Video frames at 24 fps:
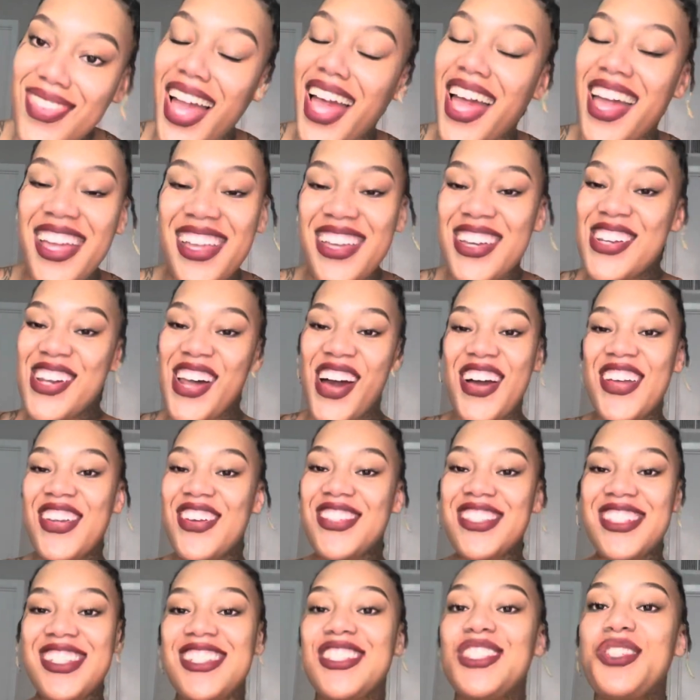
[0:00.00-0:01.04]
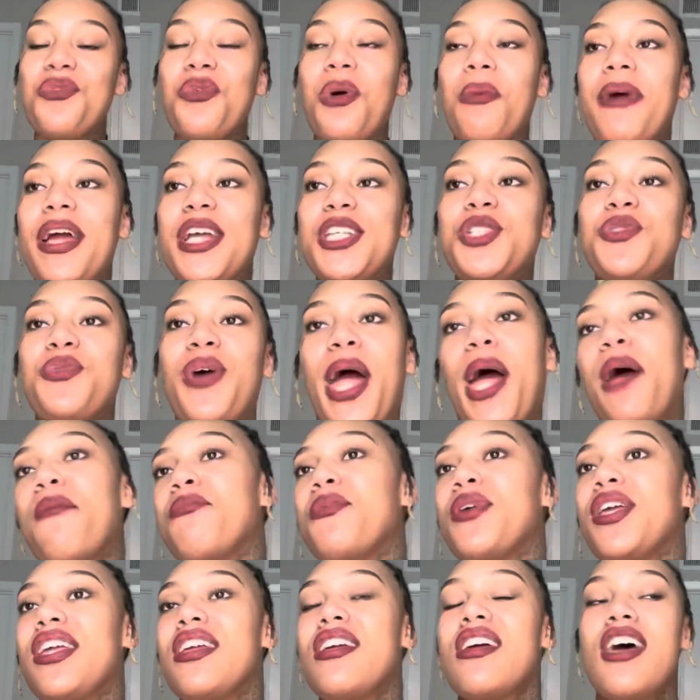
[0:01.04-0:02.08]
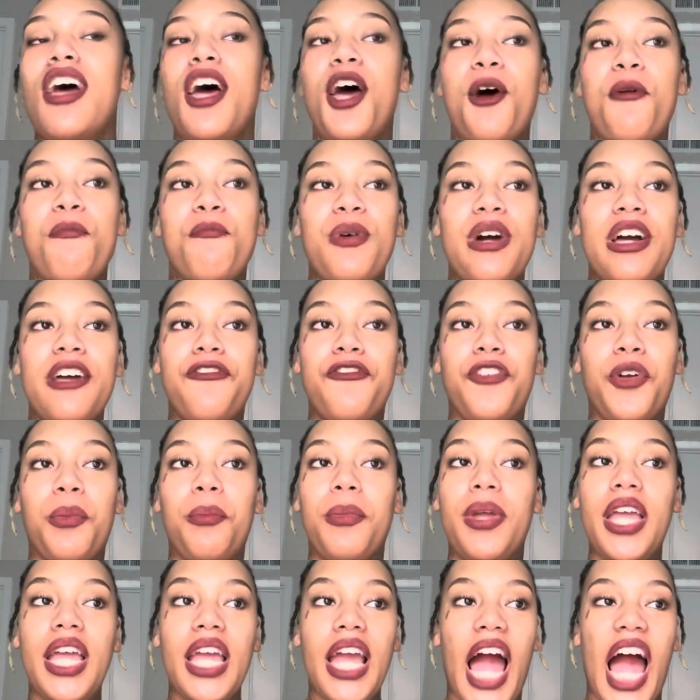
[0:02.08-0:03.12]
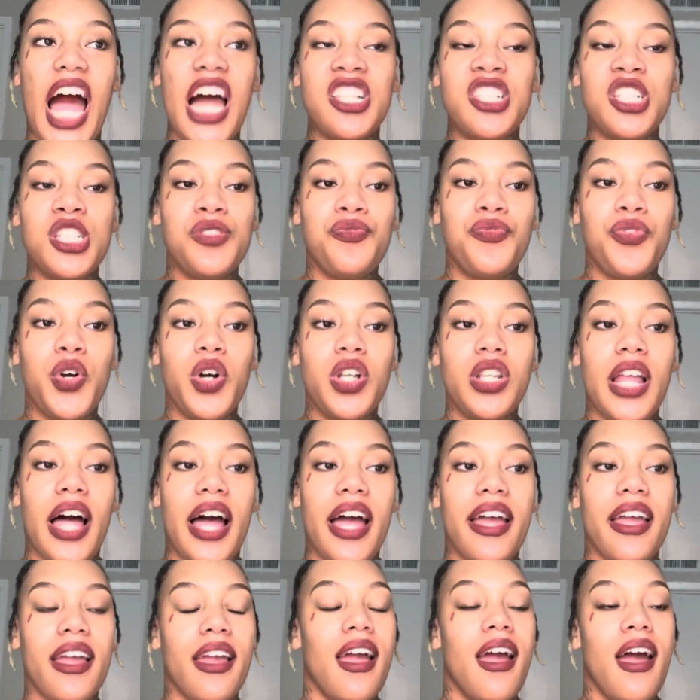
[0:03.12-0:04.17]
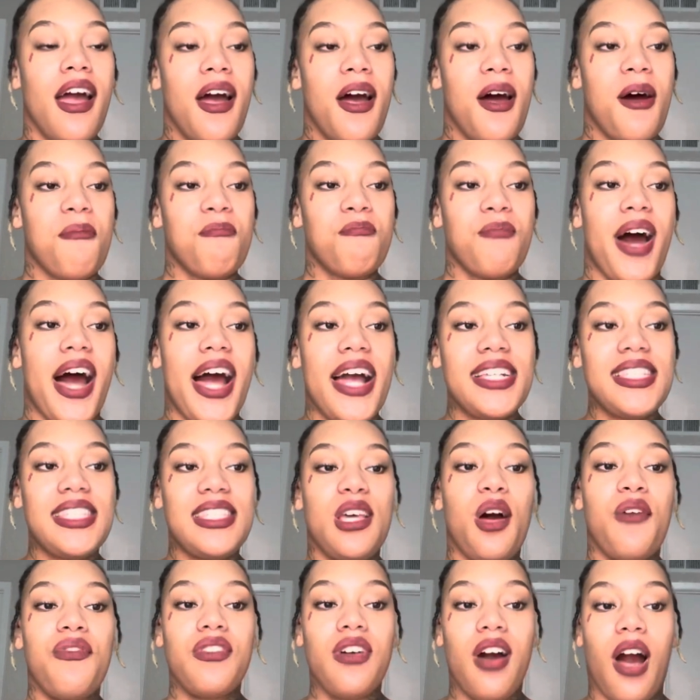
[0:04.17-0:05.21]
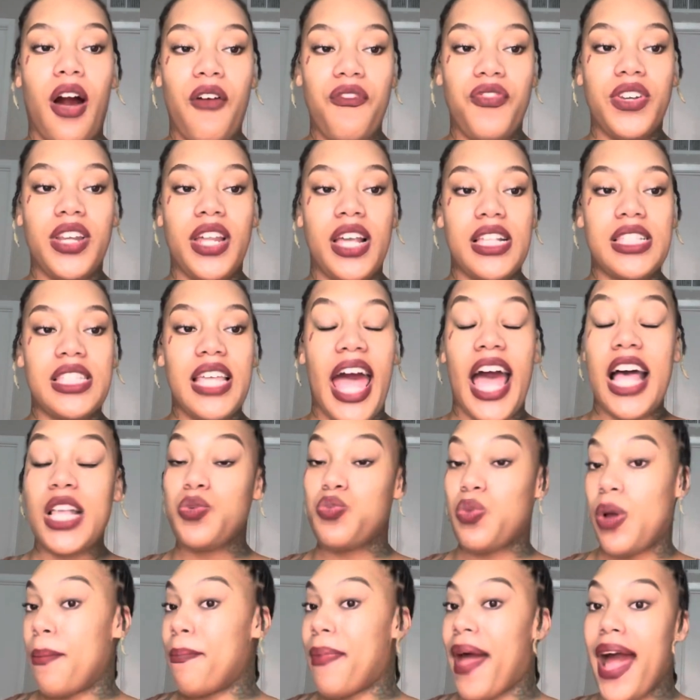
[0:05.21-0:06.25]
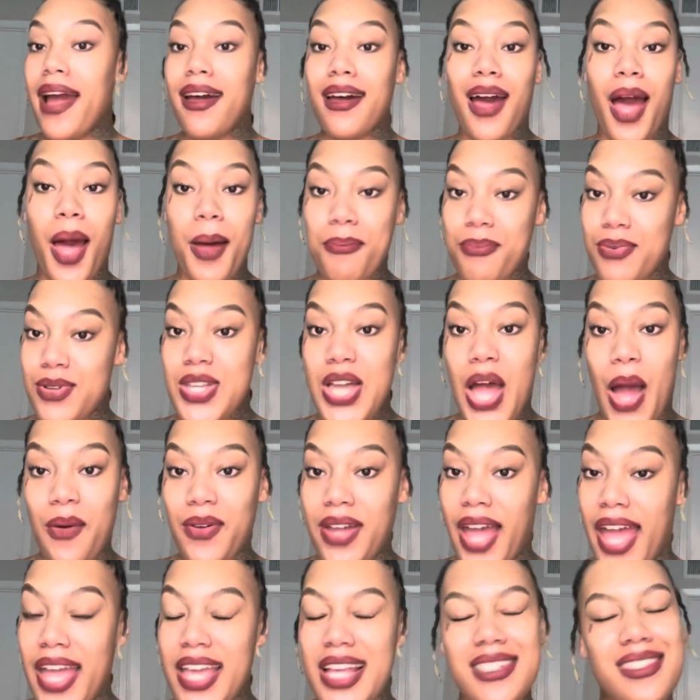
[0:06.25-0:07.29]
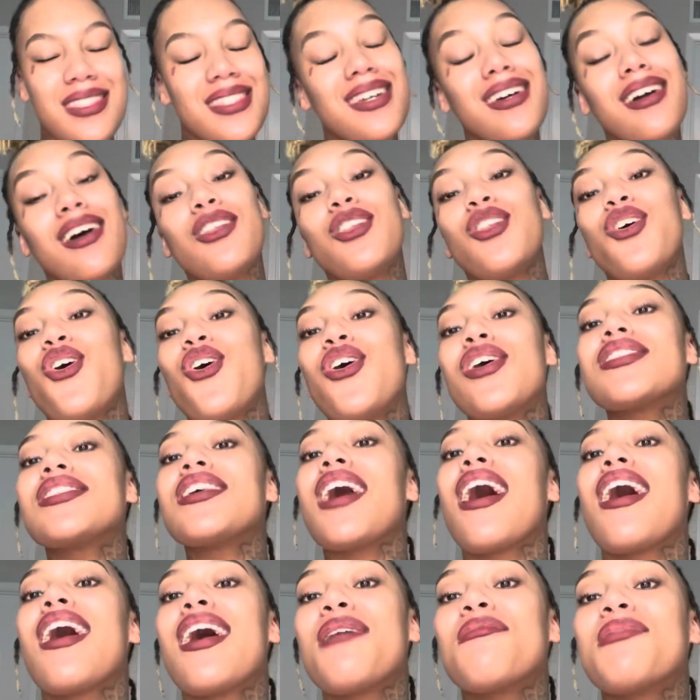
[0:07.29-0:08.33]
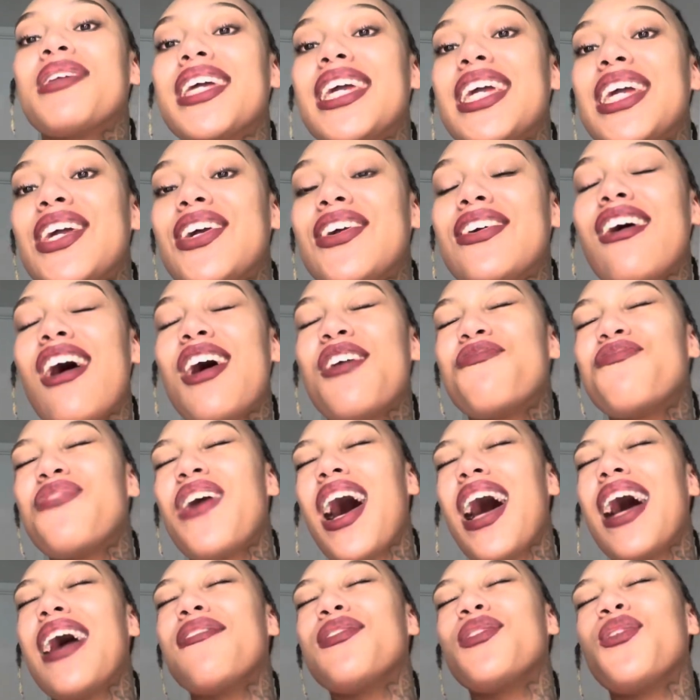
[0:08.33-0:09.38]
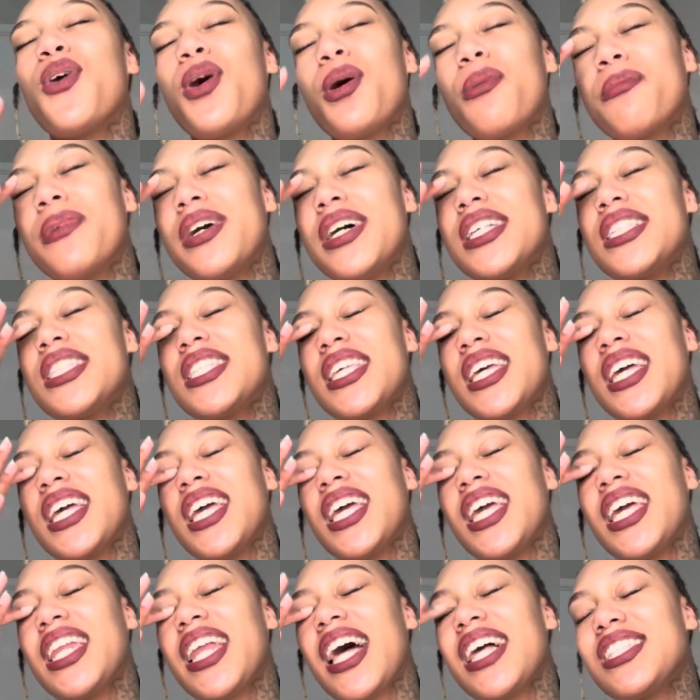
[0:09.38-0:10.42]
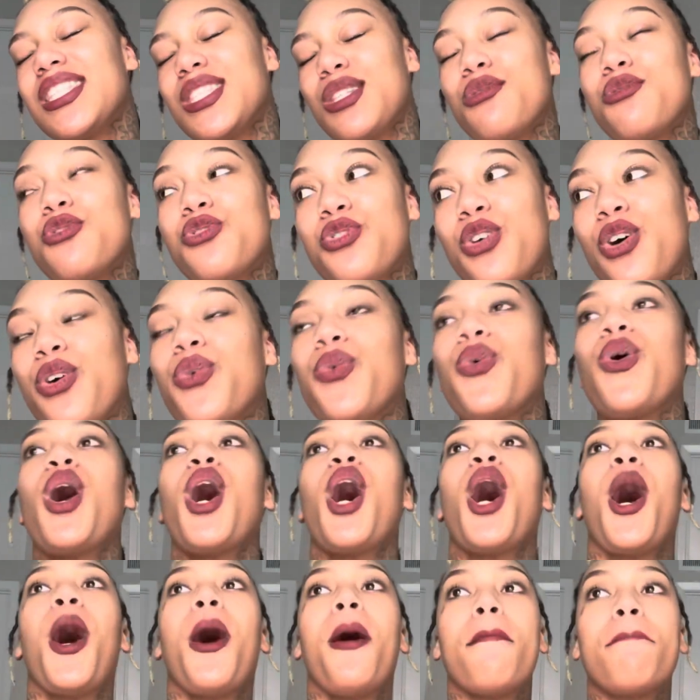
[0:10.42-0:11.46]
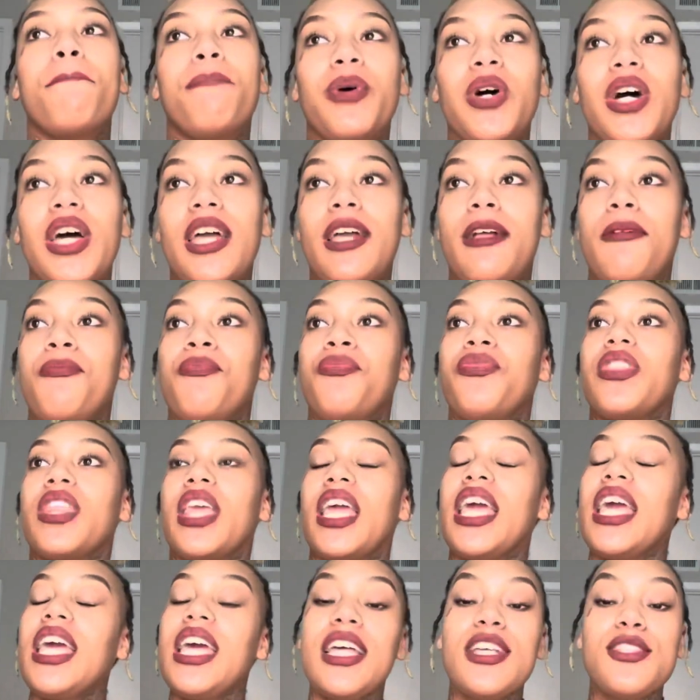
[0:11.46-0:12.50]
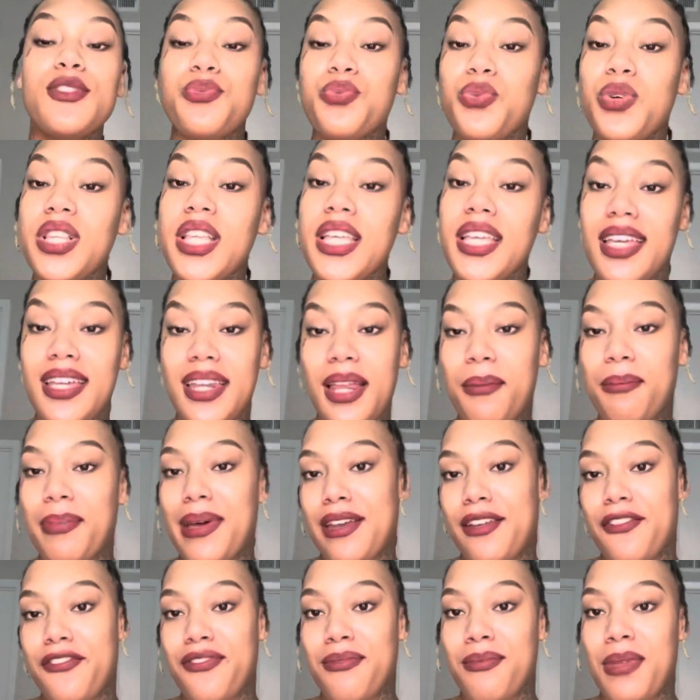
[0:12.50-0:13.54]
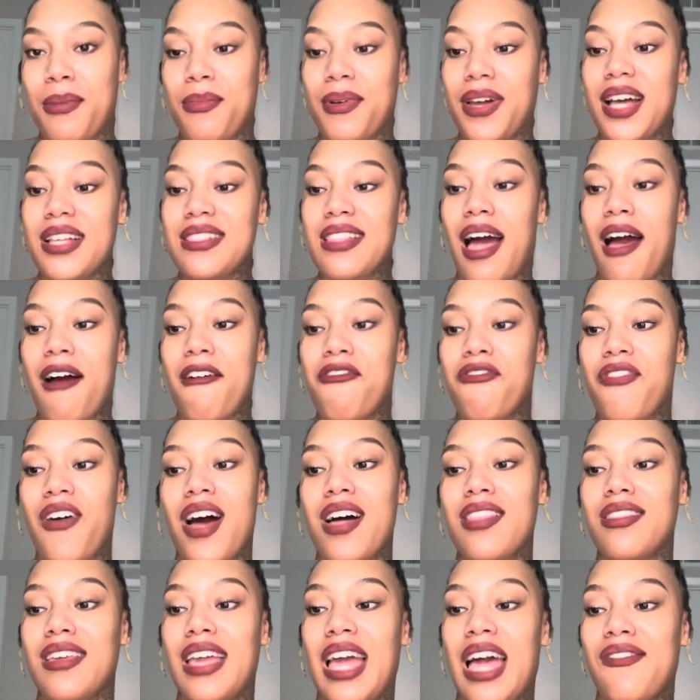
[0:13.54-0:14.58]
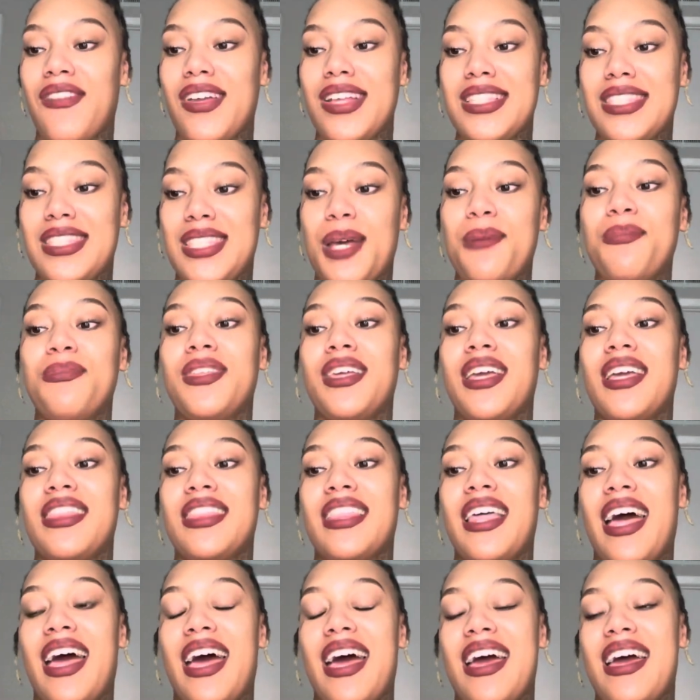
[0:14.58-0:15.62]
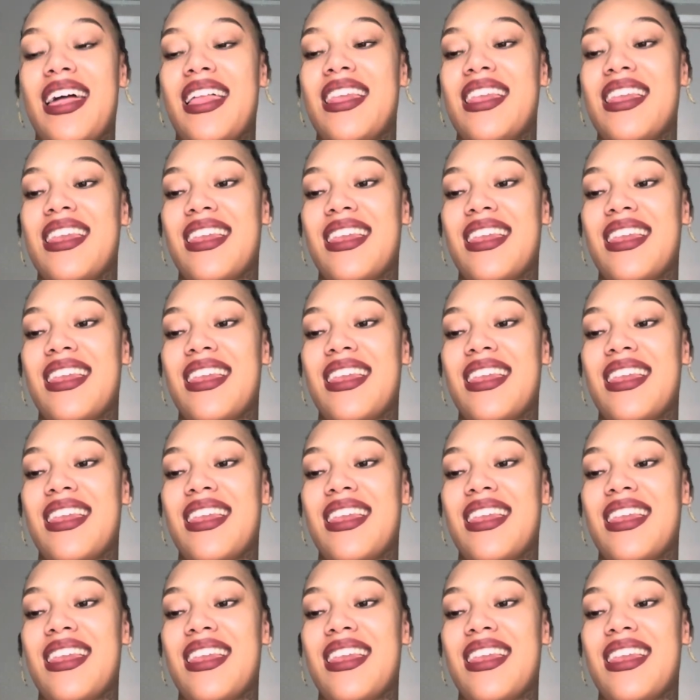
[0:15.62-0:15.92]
you know, you just do what makes you happy. But for me, I just feel like my self-confidence has went back up. Okay, it took a long time to get here, y'all. 5 long months, and I still struggle. But it is really getting better for me because I finally have accepted that